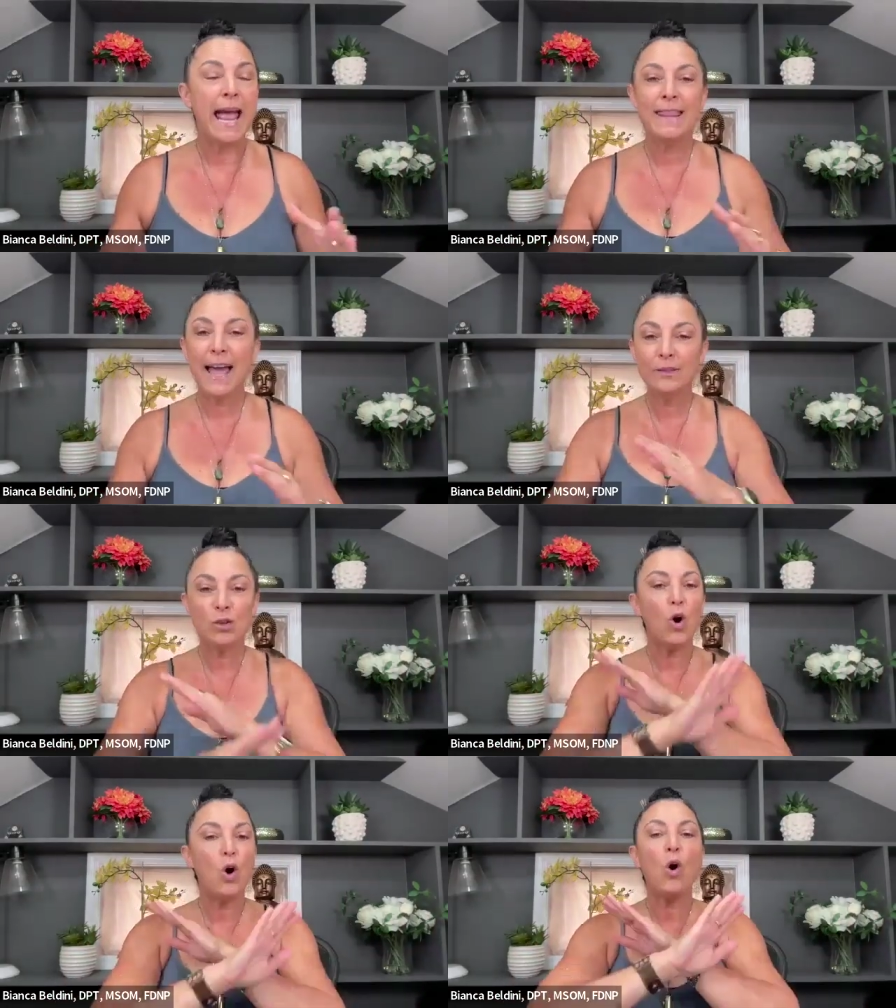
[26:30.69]
and
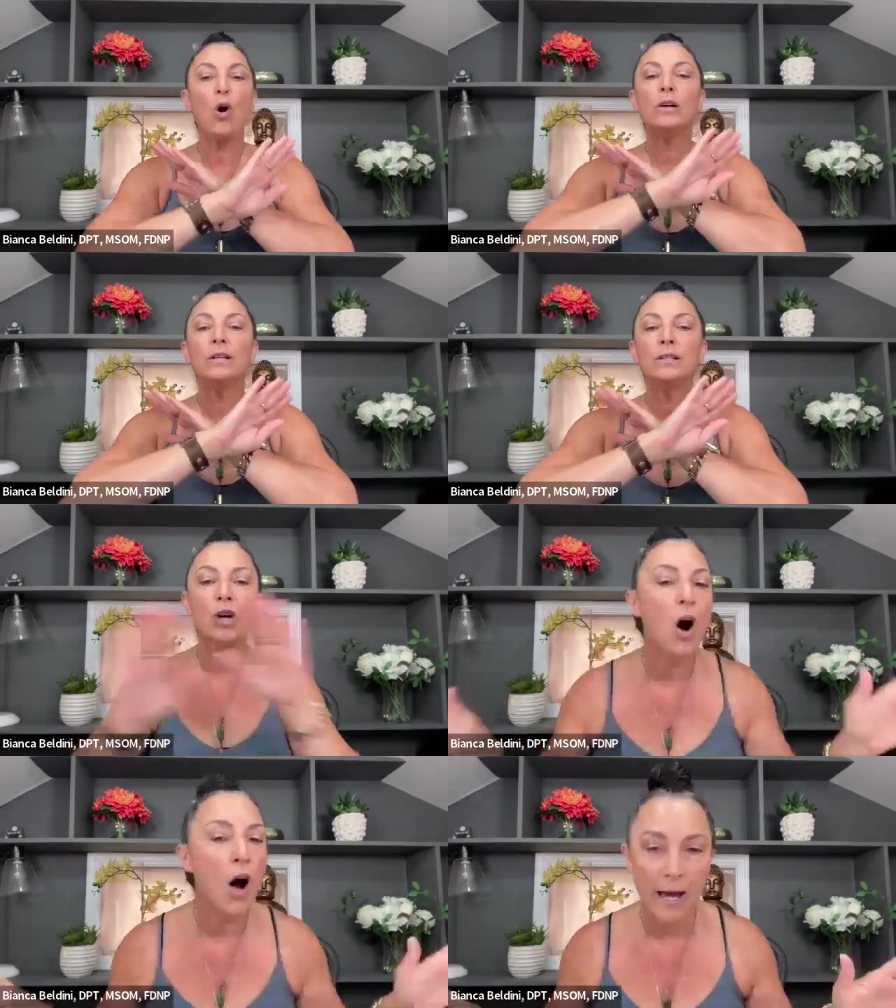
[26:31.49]
that's all
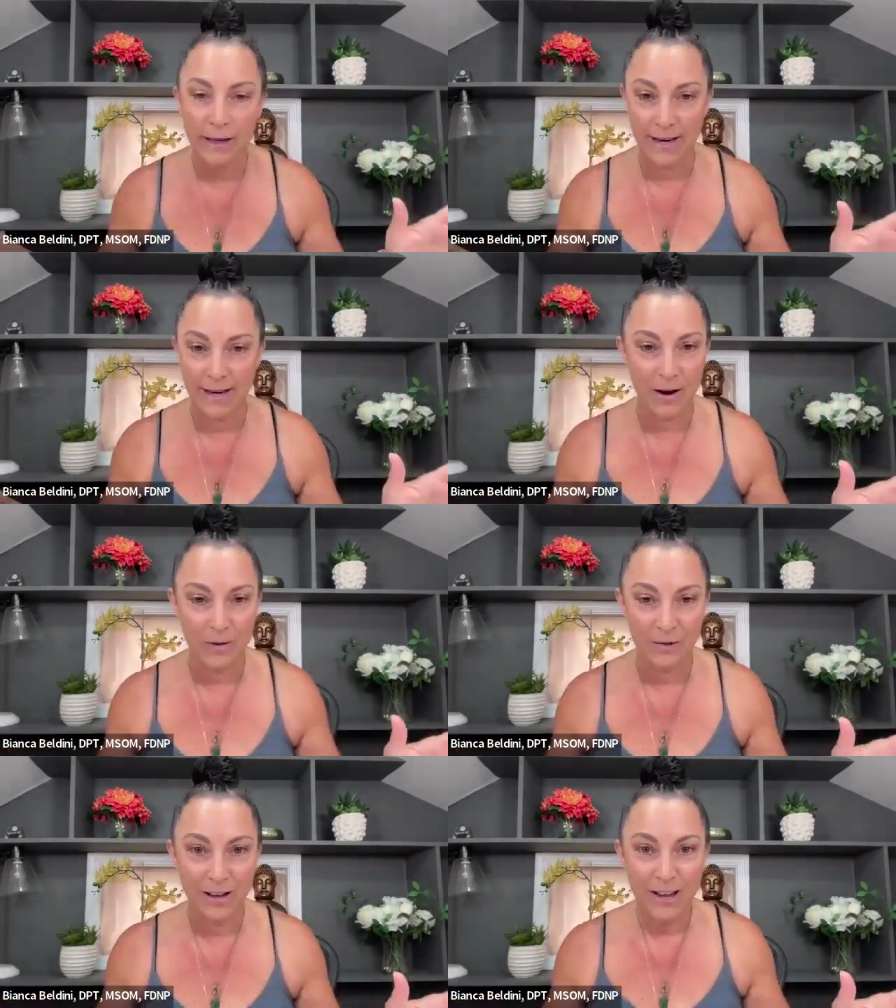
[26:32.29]
gone
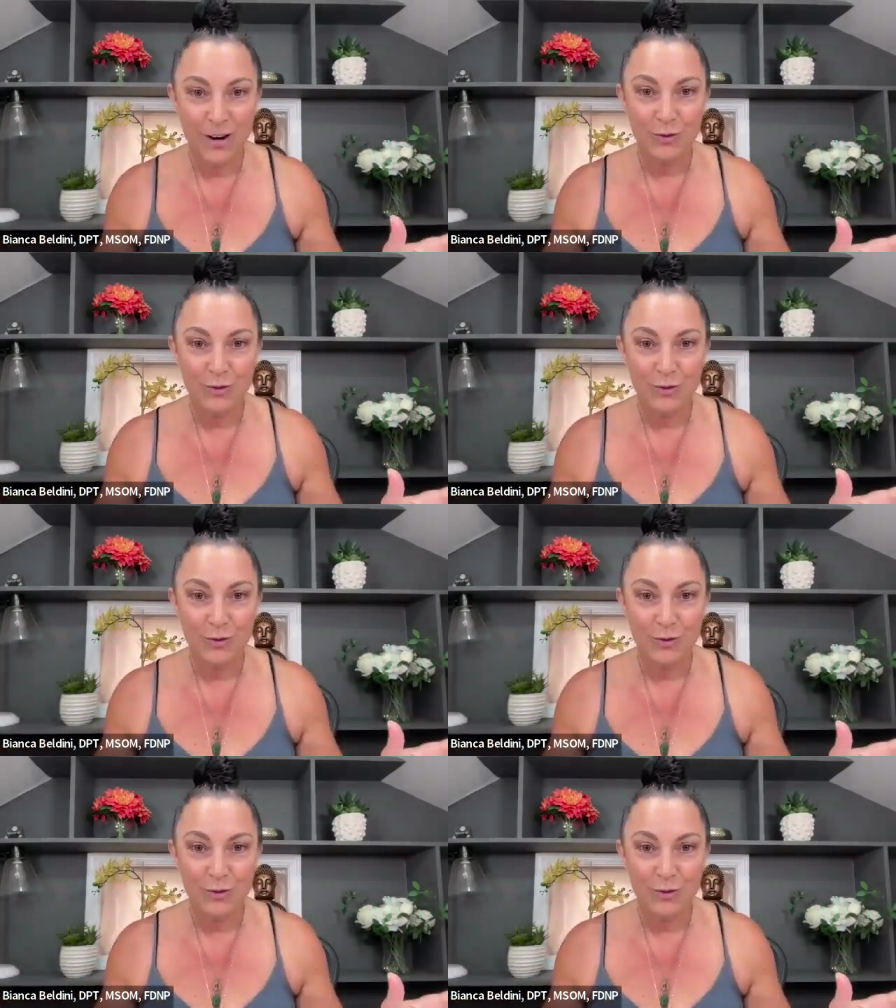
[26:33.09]
now,